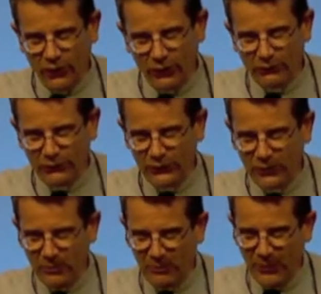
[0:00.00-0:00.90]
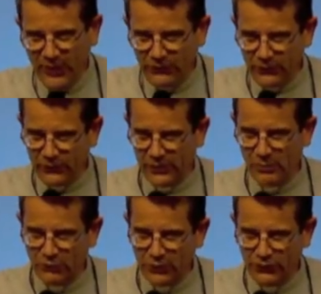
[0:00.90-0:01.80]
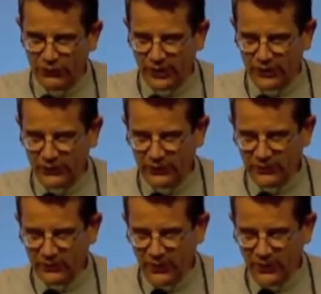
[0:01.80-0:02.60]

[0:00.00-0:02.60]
of some personal project,